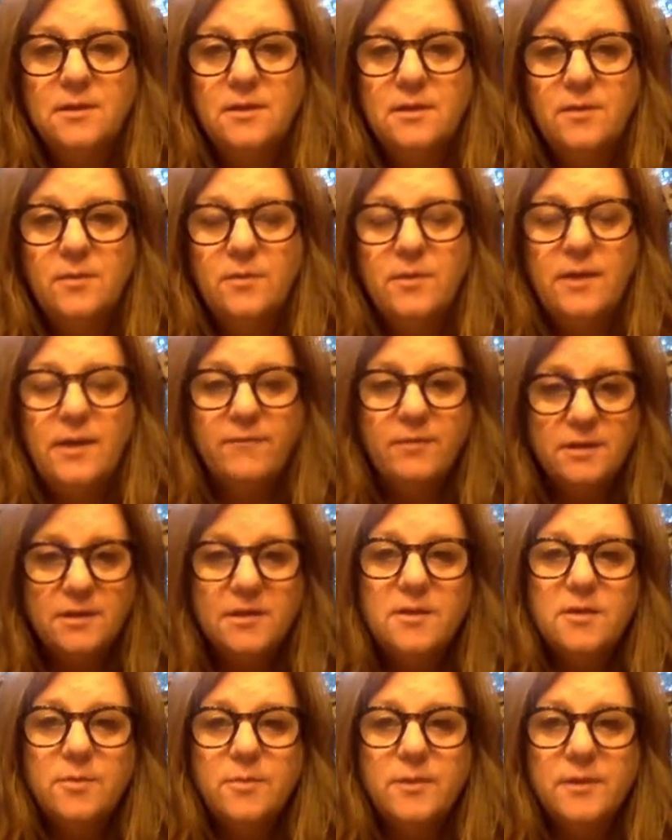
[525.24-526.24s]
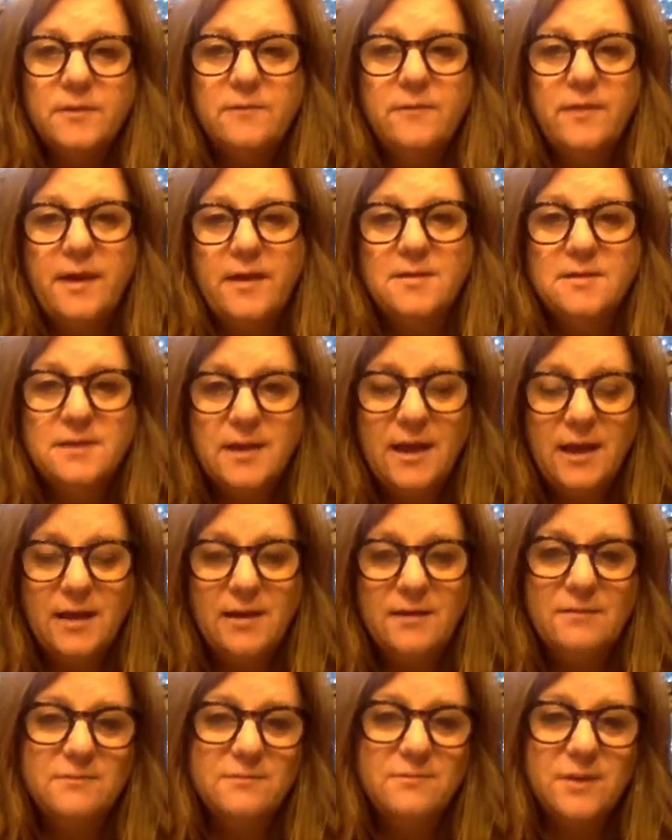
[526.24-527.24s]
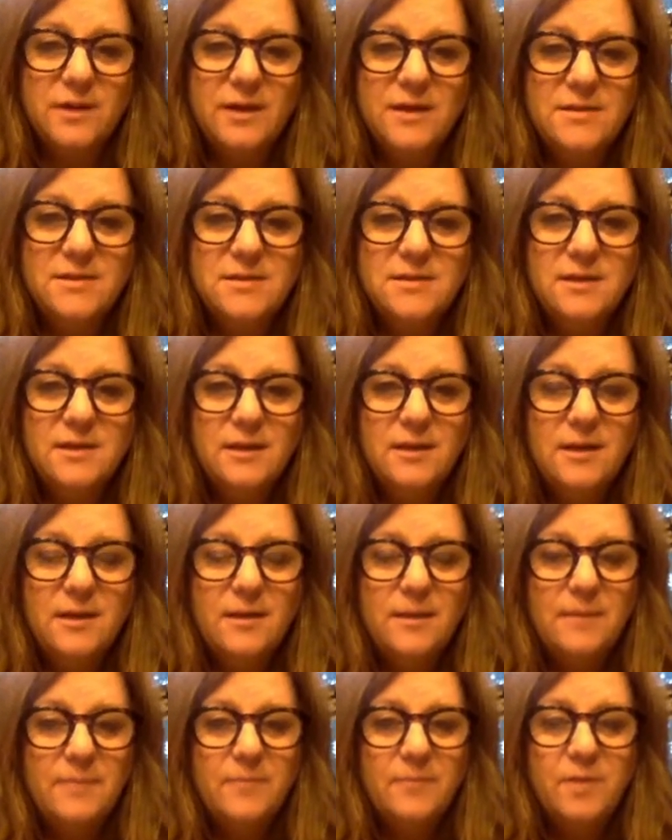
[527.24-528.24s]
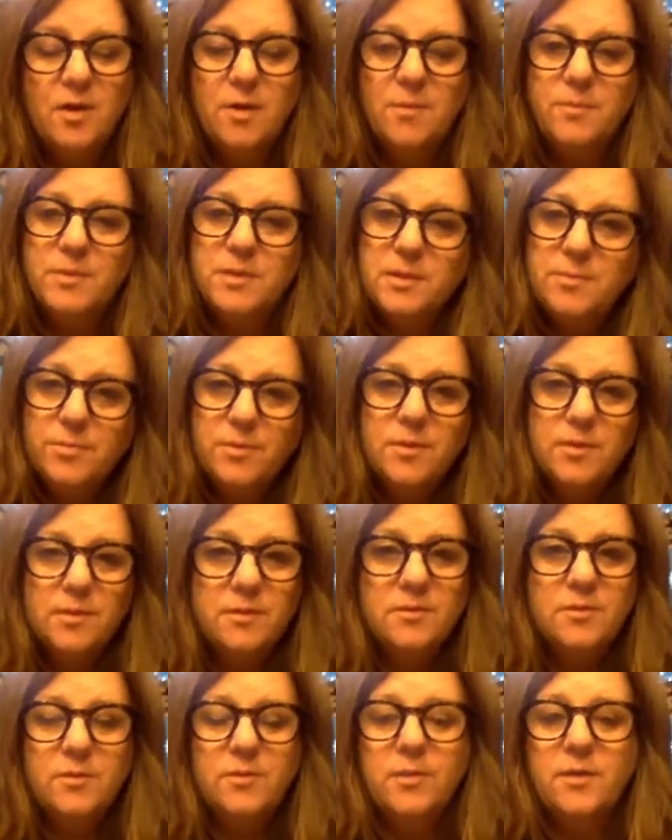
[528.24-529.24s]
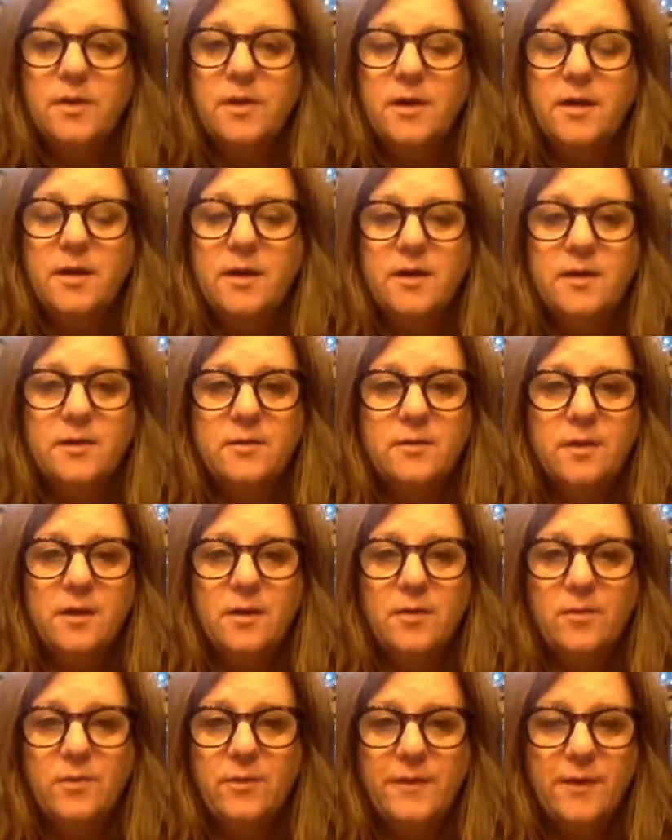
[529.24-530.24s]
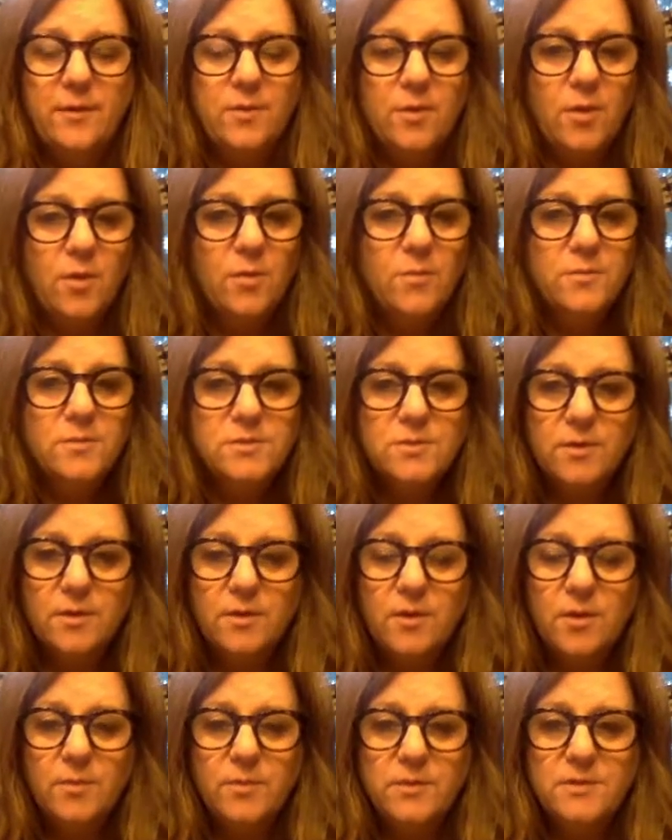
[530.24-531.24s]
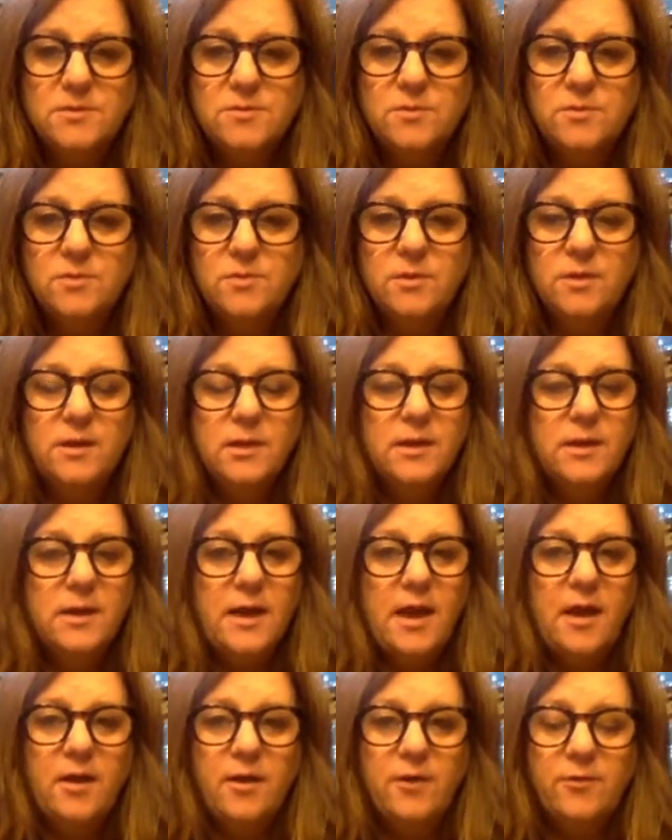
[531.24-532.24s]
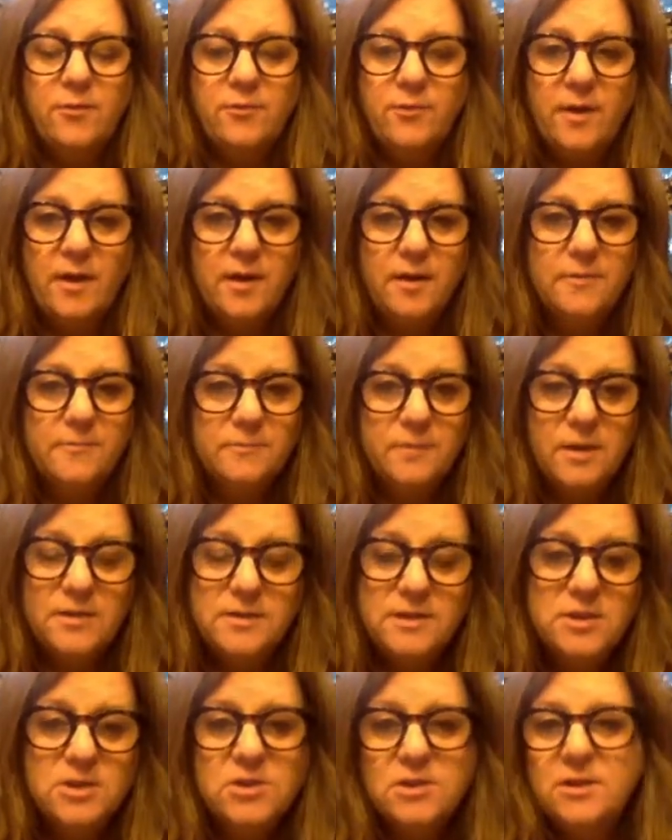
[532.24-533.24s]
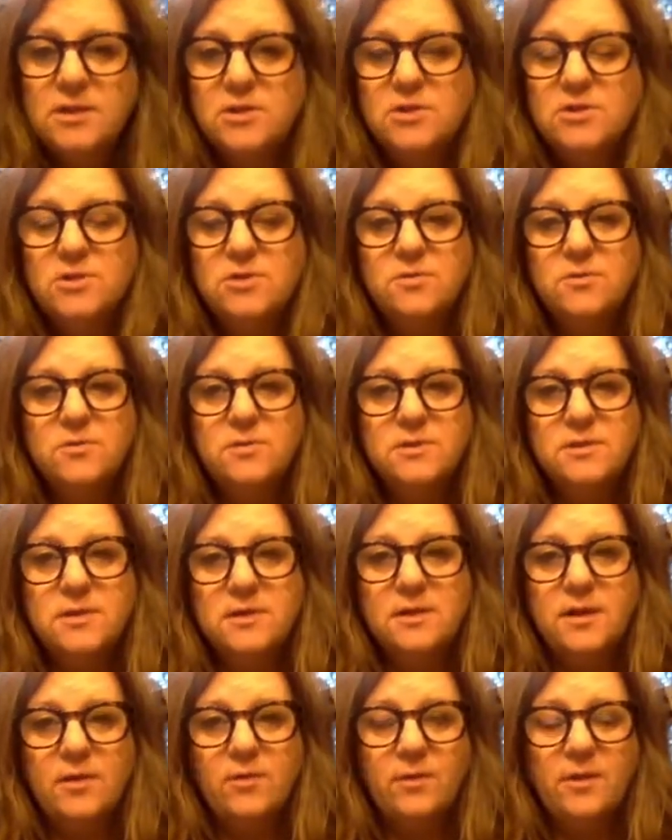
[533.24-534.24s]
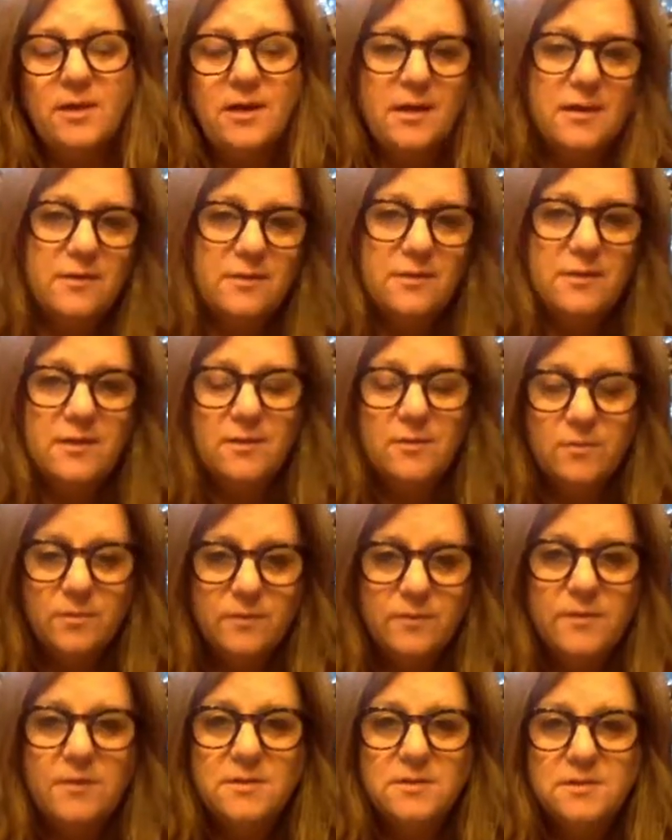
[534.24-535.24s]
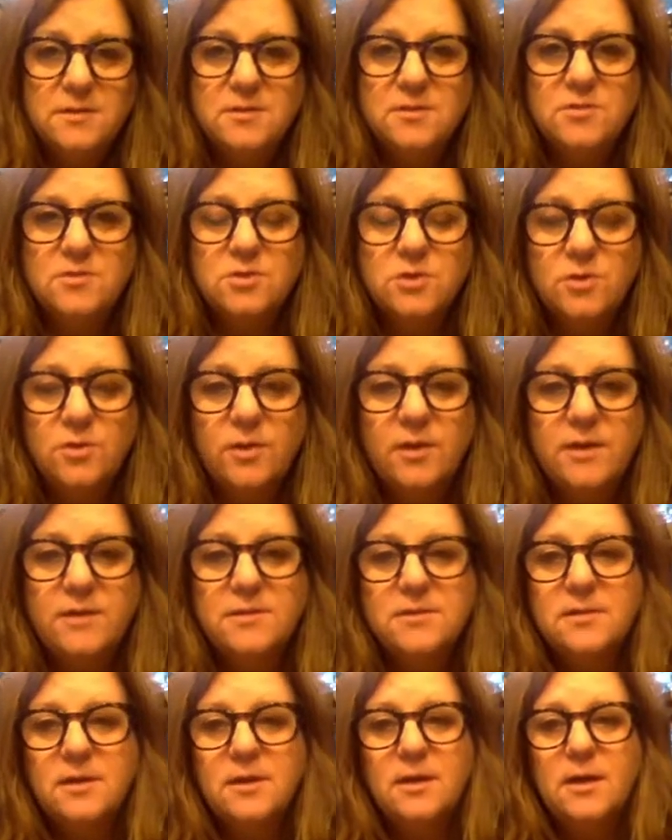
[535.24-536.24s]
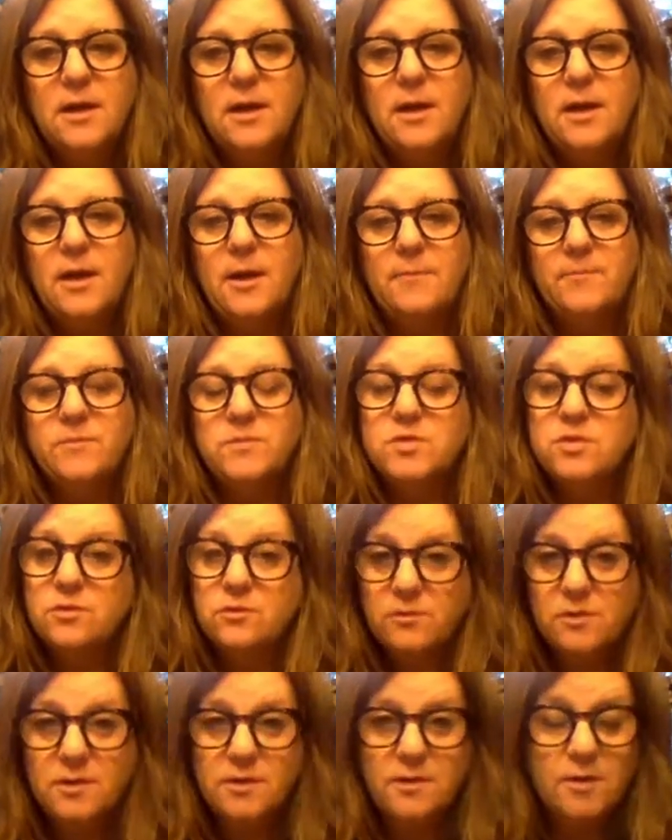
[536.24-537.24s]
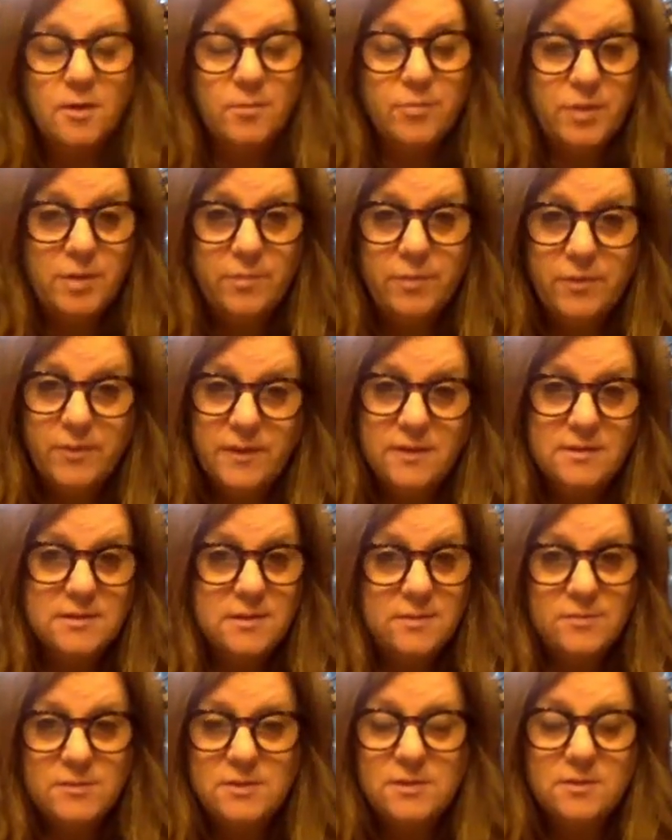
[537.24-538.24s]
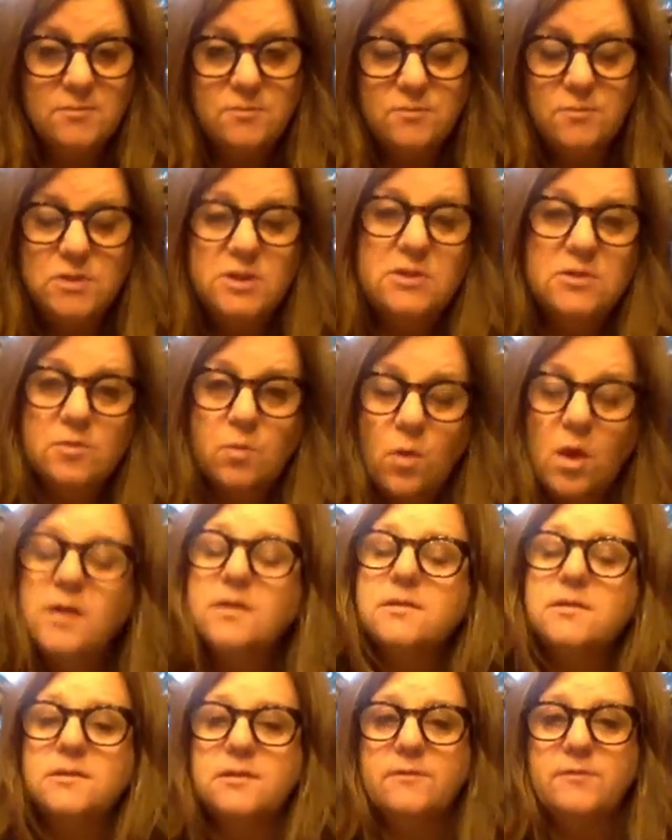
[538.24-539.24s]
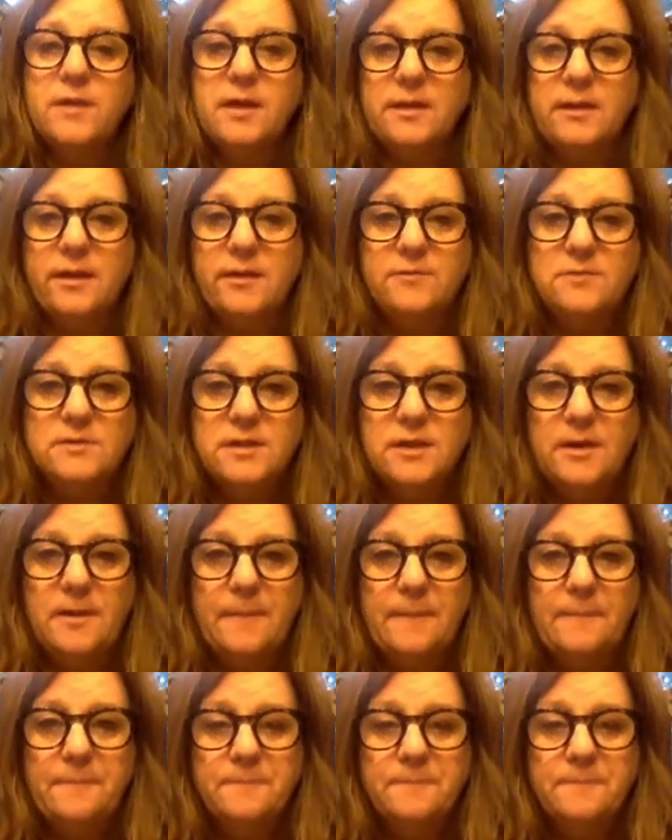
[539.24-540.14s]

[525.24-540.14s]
We have a little bit of that today, right? There are people who are without homes, who are homeless, who have addiction issues, and we kind of think this is their choice. Certainly, there are people that seem to just want to live that lifestyle.